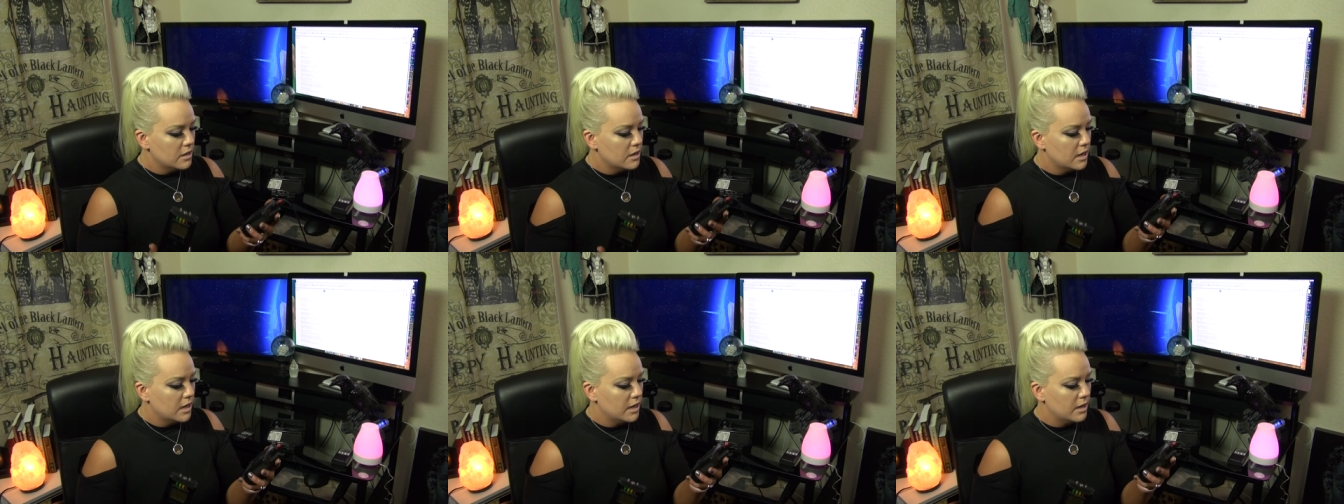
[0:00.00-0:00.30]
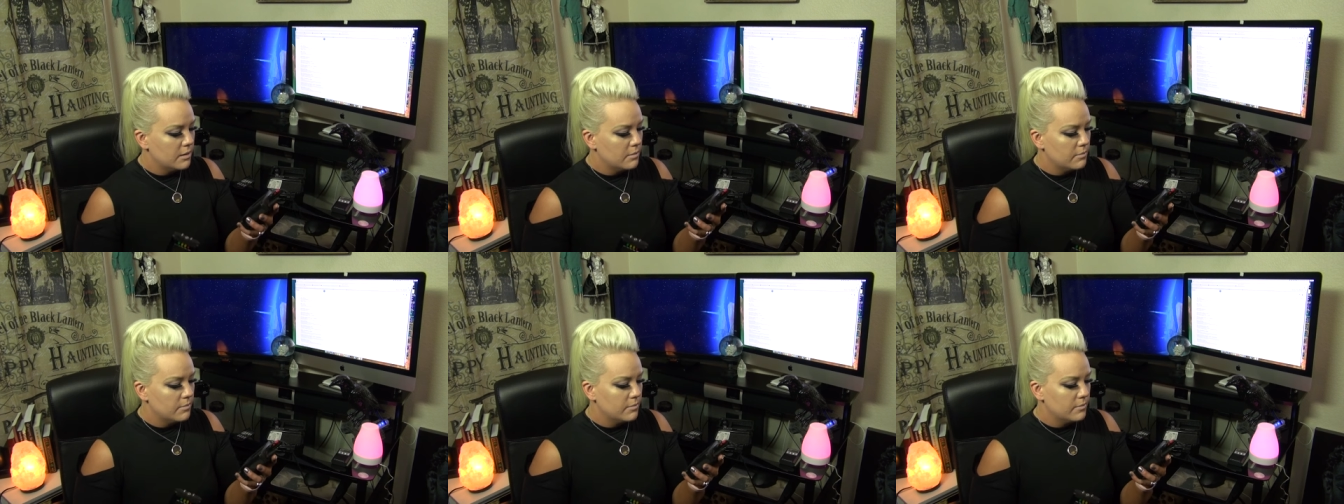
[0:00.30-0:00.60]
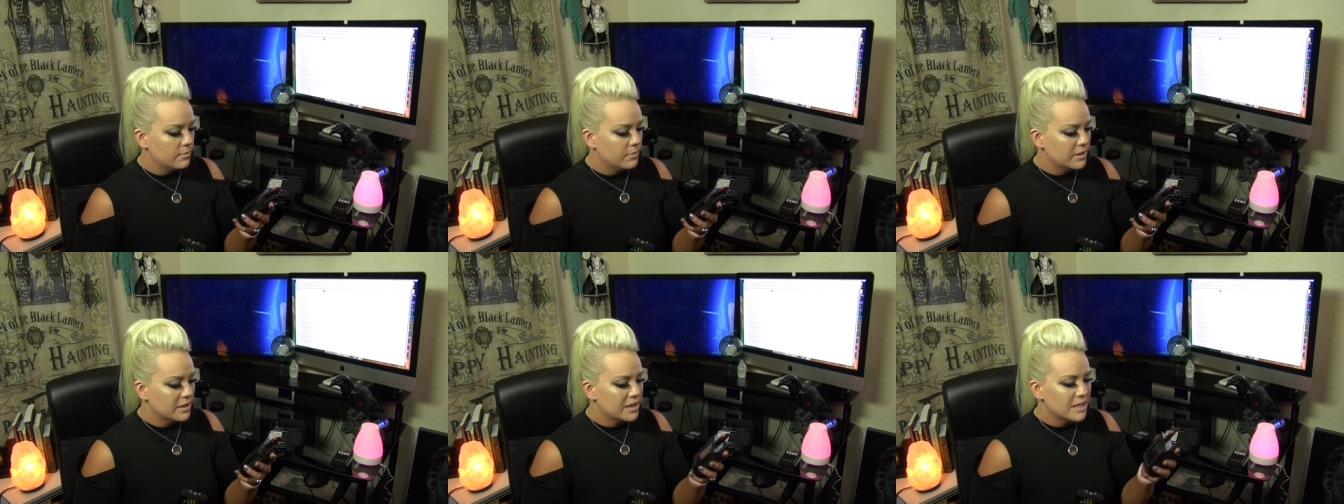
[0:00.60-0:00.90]

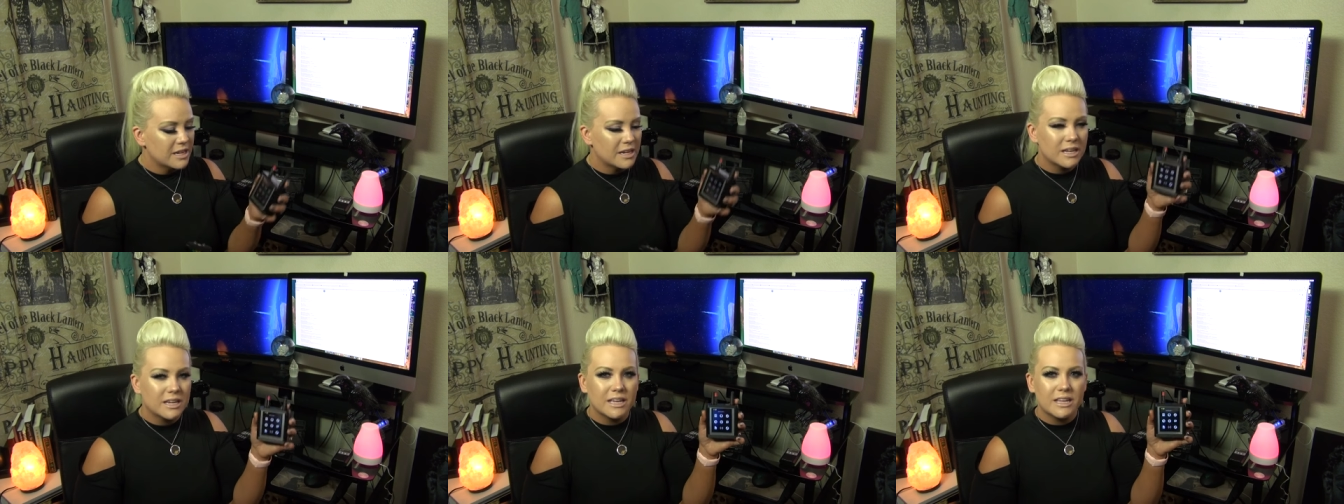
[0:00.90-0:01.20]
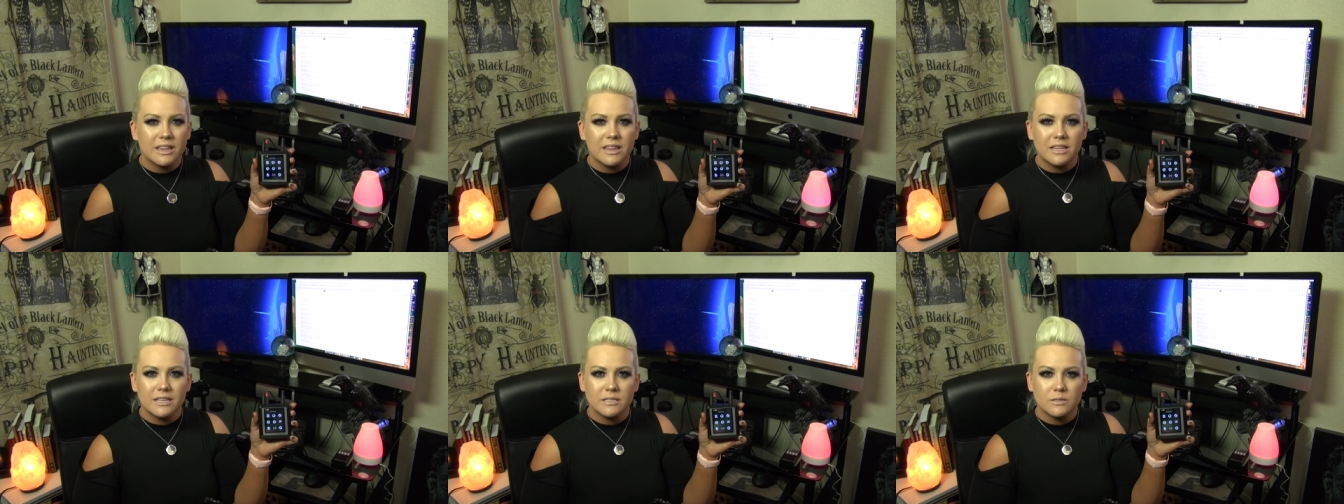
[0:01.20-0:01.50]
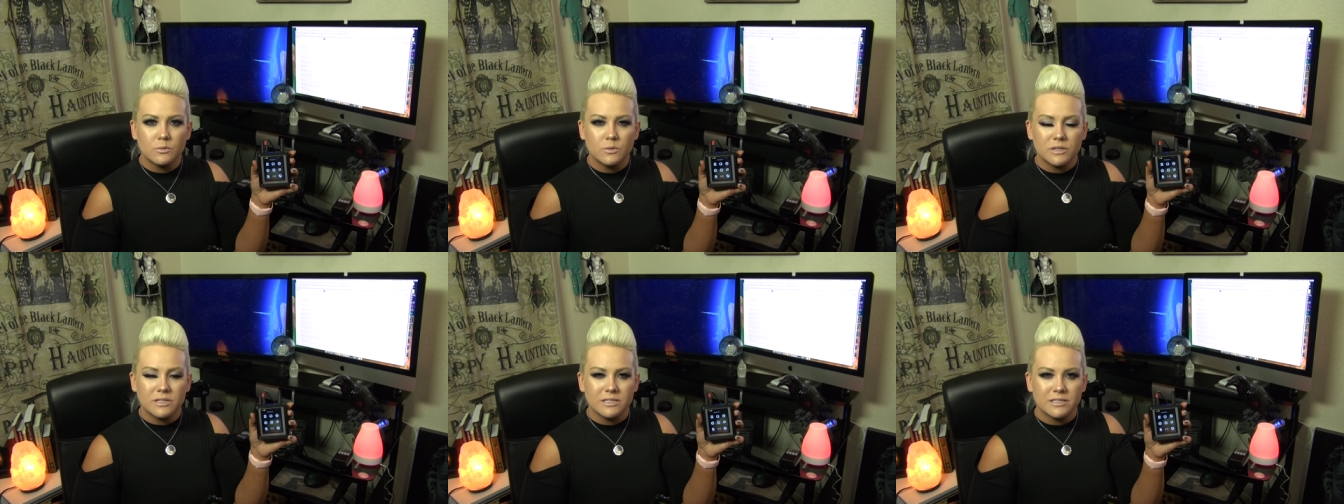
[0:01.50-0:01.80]
Um, but then again, this
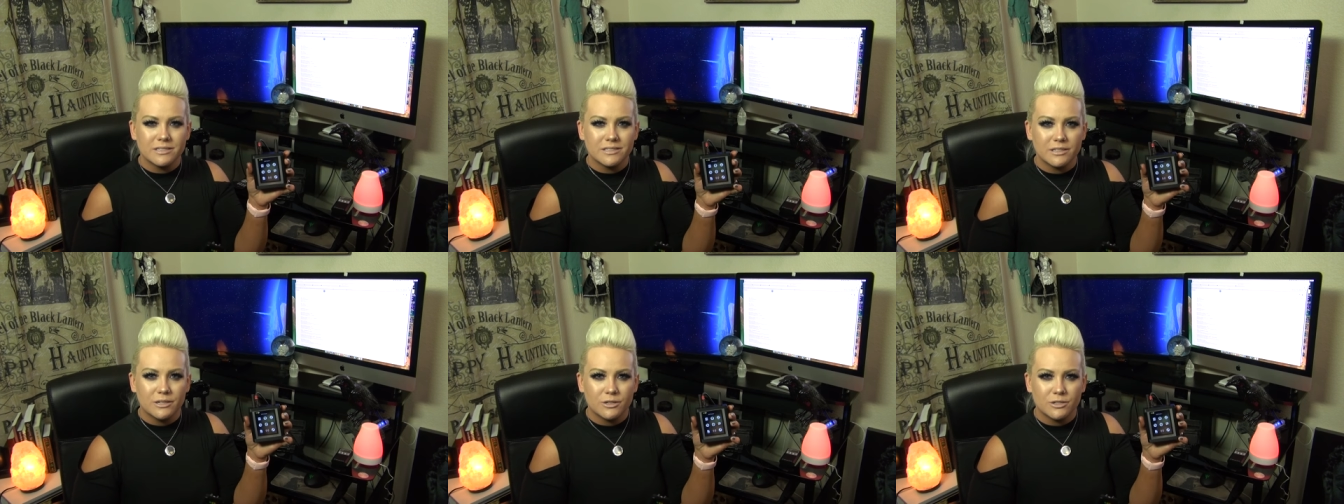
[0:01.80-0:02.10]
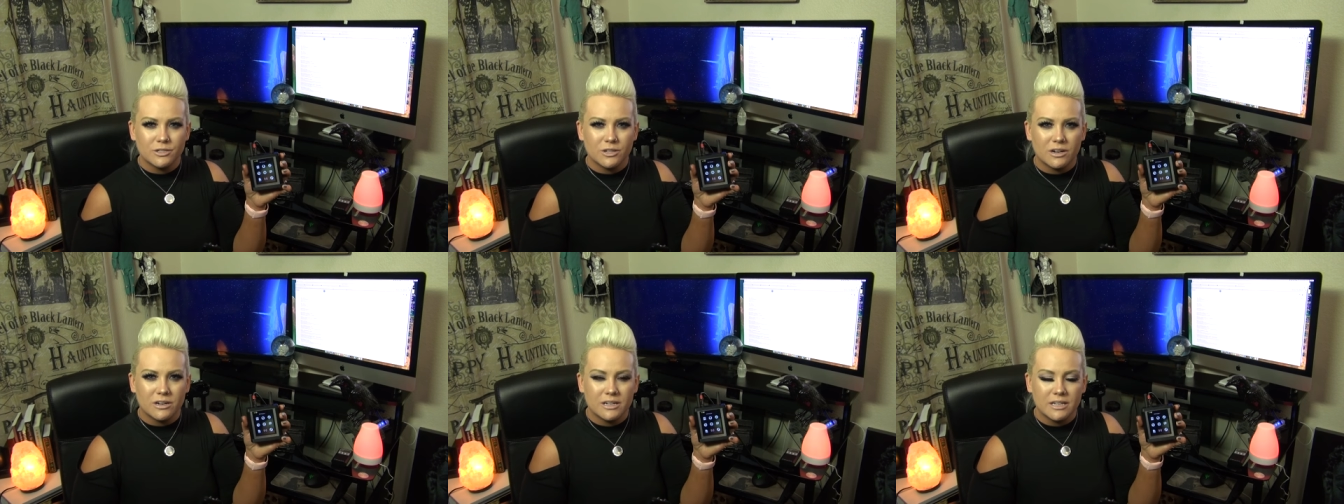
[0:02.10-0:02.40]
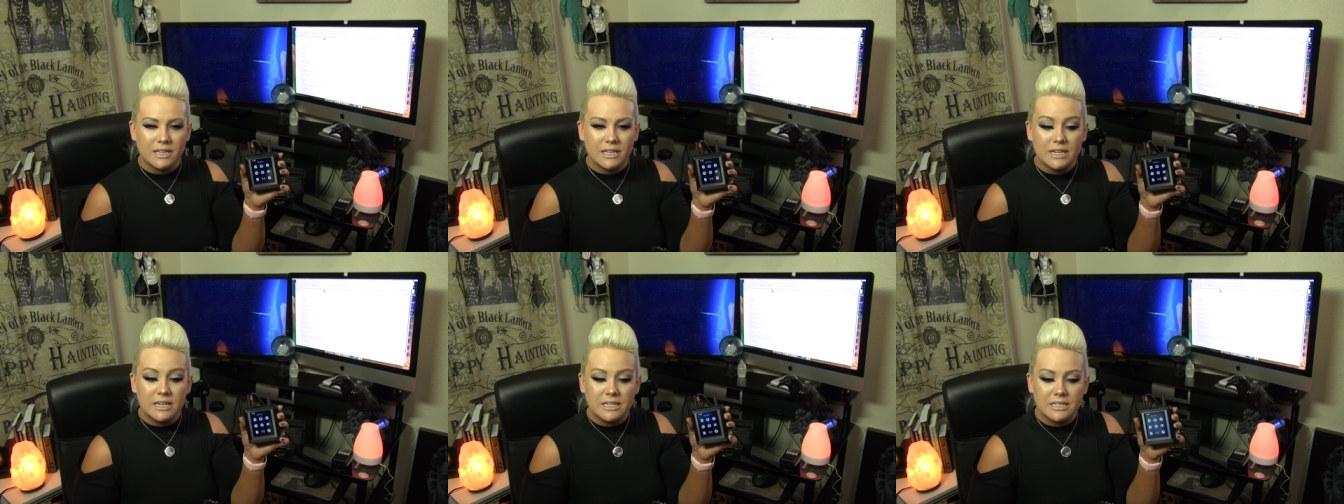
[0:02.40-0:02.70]
one's, you're starting to
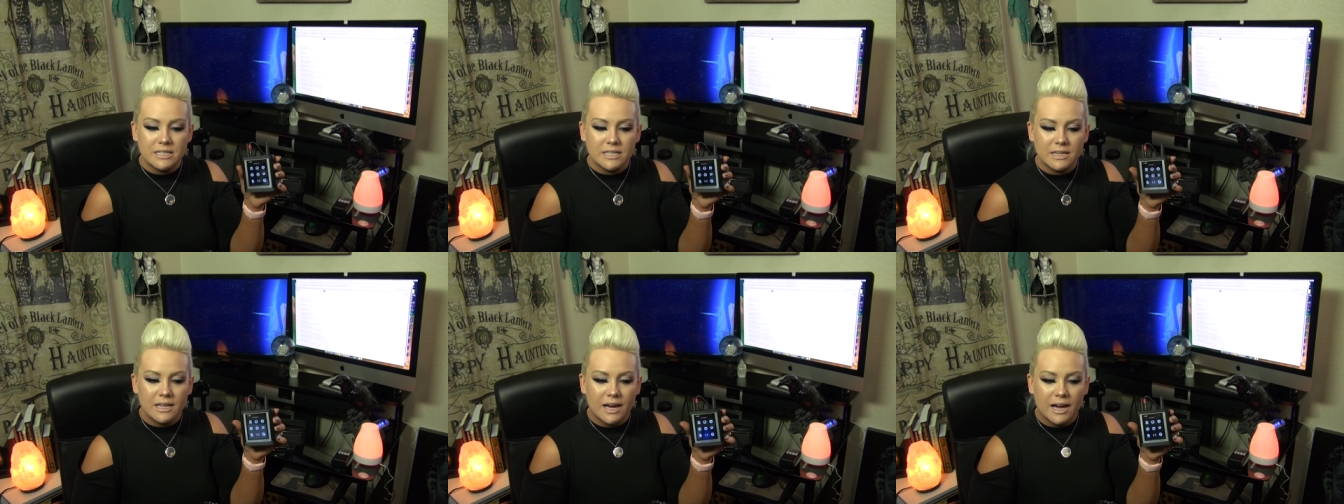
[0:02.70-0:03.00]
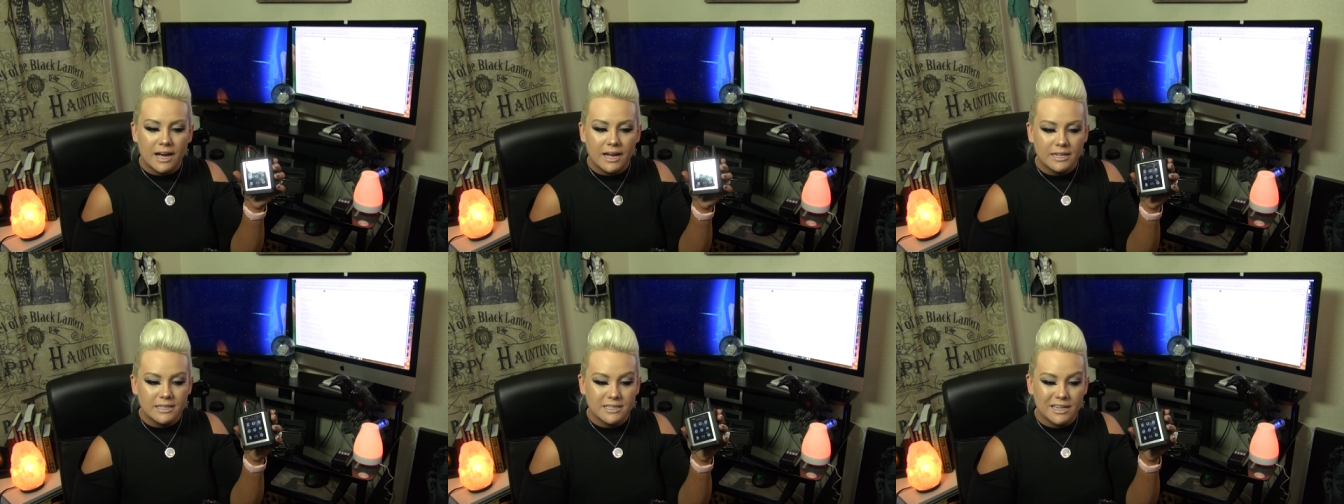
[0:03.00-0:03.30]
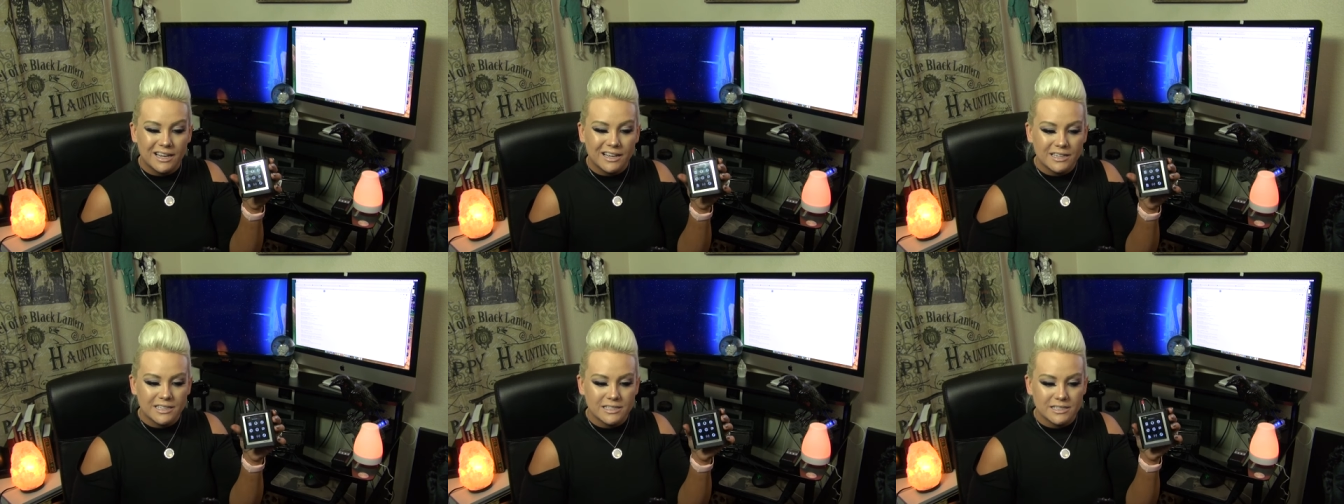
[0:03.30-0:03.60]
get into the
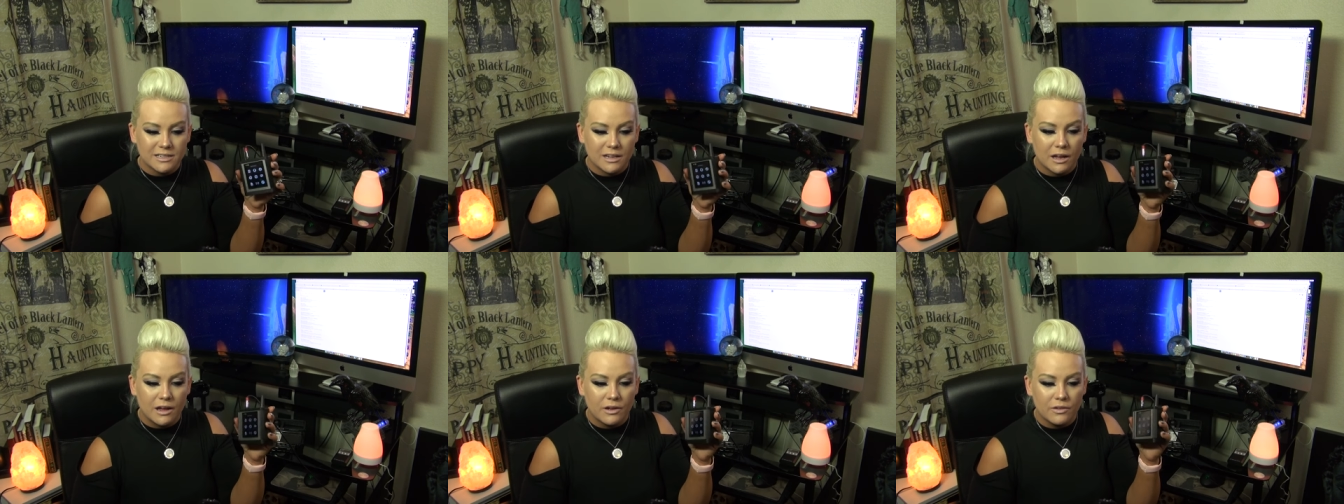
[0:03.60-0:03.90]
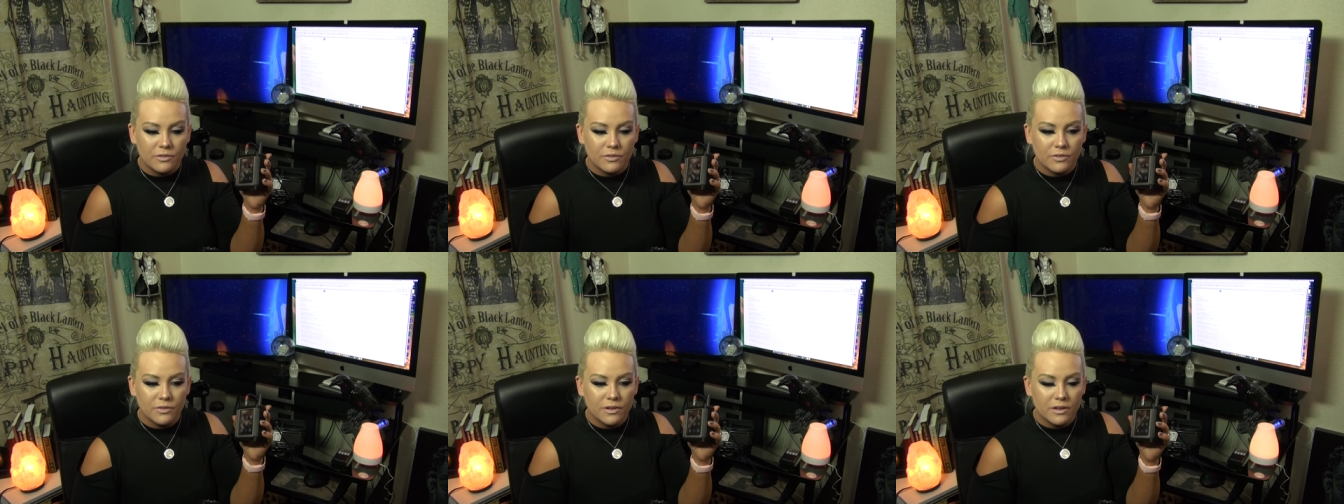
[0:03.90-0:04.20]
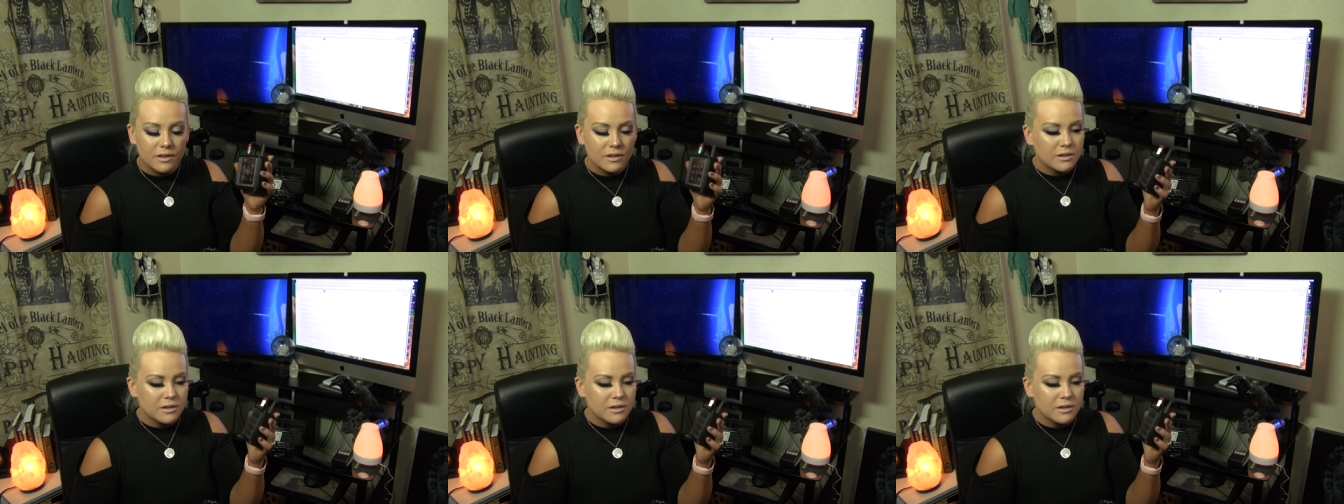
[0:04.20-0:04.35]
high-tech stuff